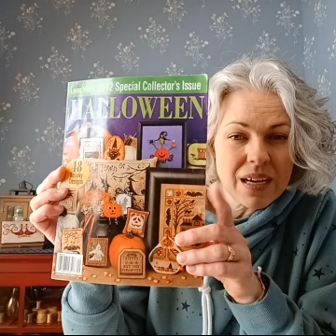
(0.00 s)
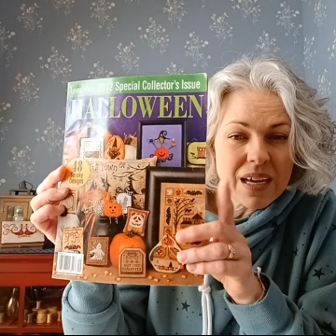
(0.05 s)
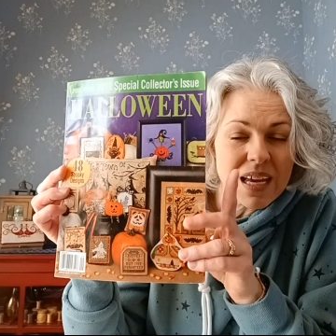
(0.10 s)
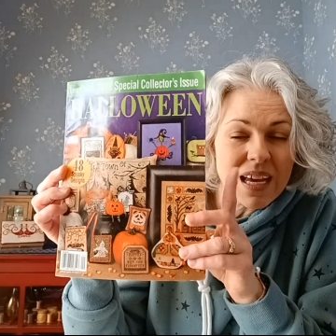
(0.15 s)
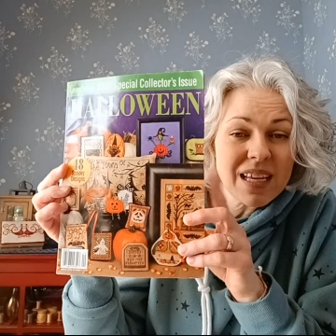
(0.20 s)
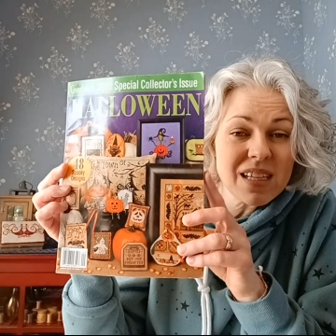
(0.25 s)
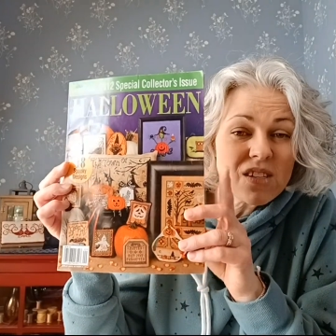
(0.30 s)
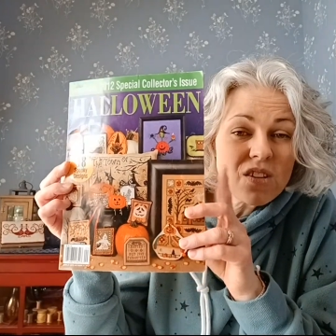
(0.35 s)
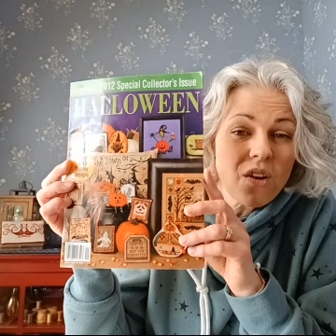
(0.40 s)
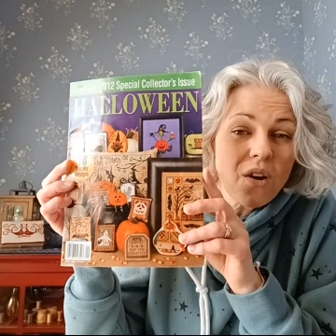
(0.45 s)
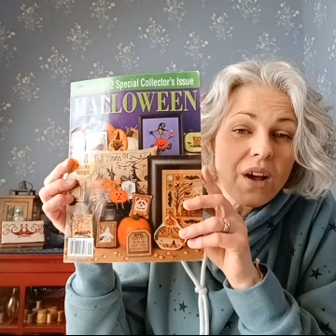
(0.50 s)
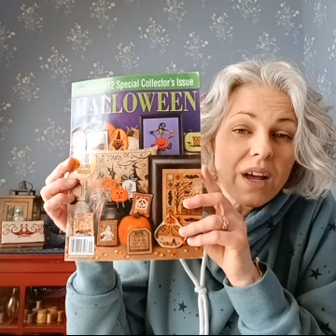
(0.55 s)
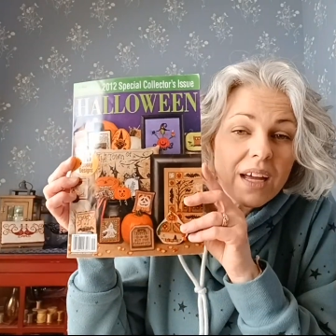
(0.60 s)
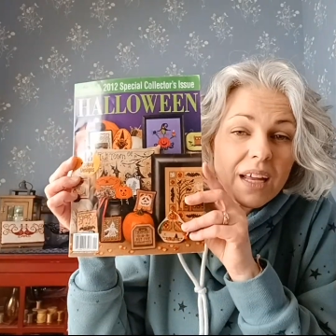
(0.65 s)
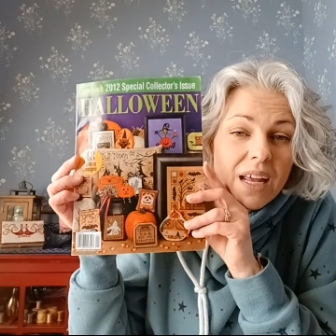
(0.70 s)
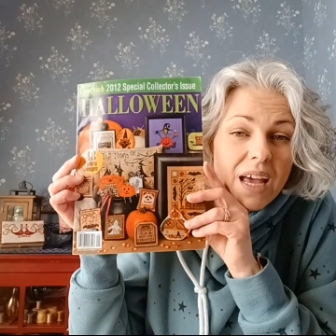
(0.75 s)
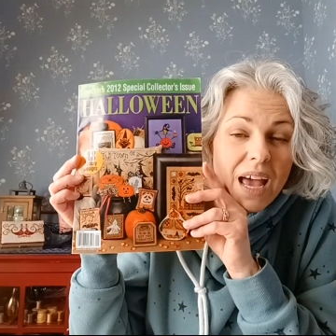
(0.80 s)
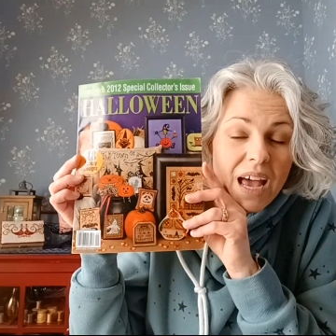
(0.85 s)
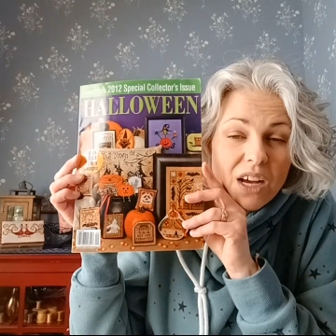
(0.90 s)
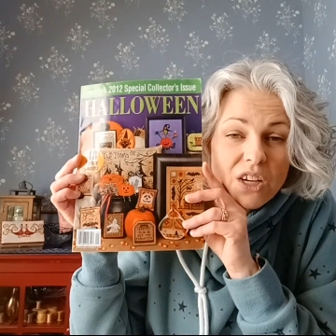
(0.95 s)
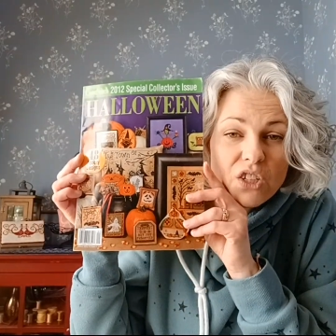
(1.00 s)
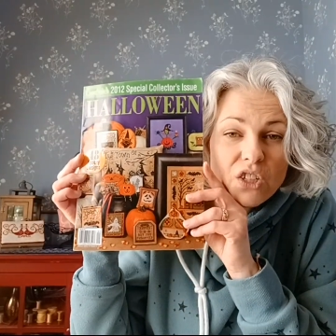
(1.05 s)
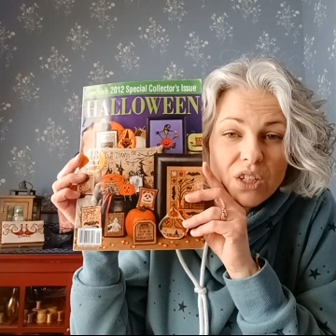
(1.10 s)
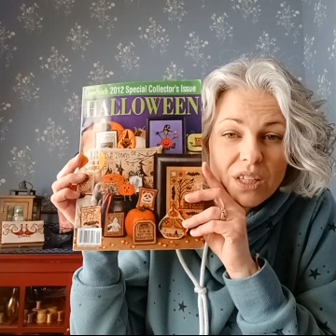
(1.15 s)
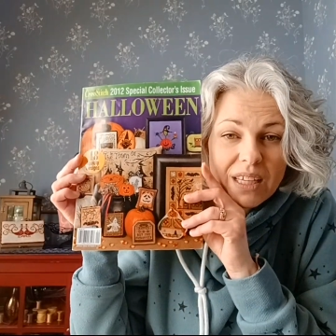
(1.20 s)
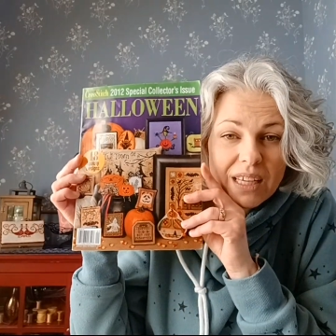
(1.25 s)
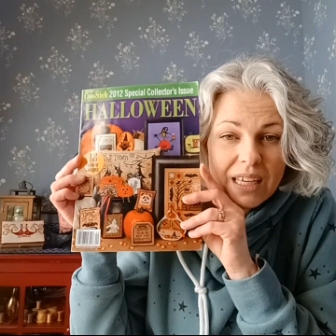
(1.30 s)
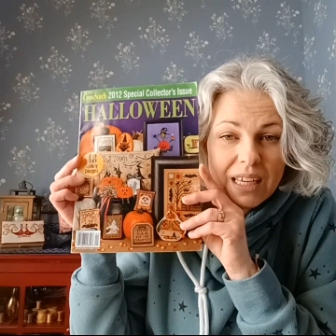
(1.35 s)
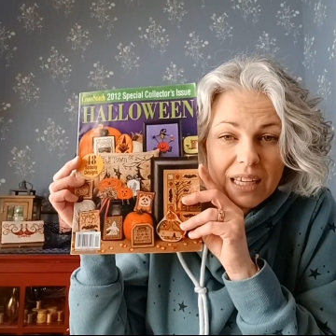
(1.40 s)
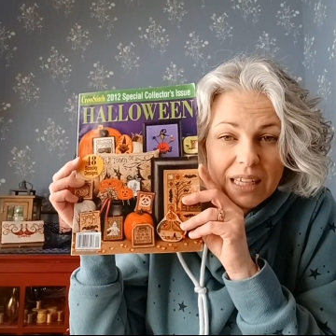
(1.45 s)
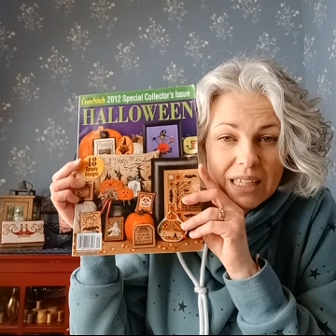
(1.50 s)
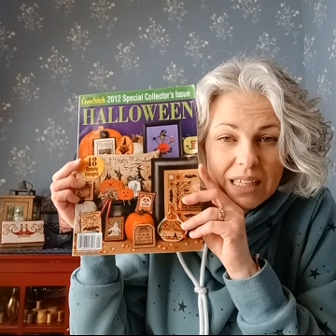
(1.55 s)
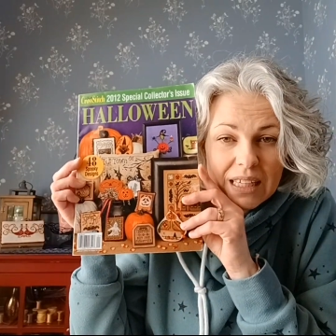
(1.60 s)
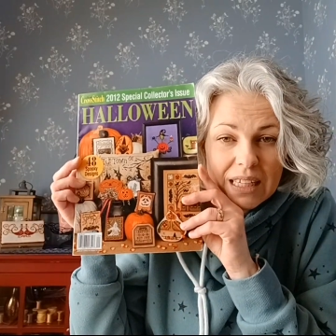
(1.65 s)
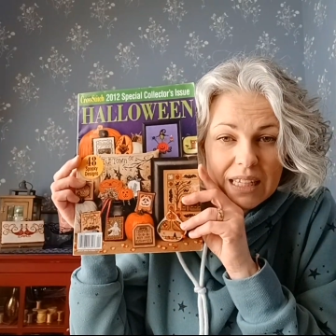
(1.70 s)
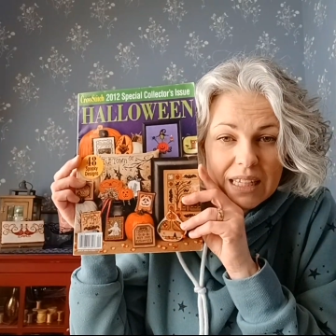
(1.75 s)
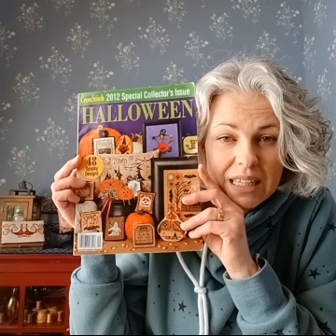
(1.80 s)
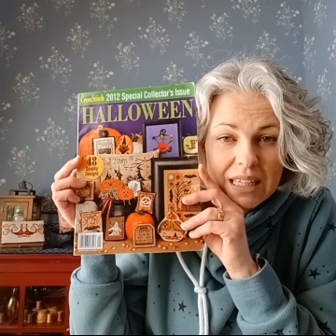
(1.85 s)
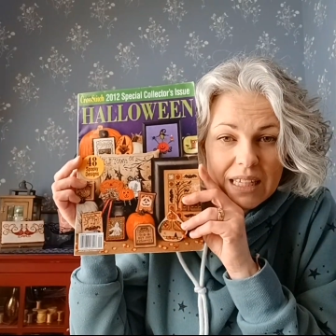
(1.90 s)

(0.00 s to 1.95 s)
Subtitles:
It's not actually in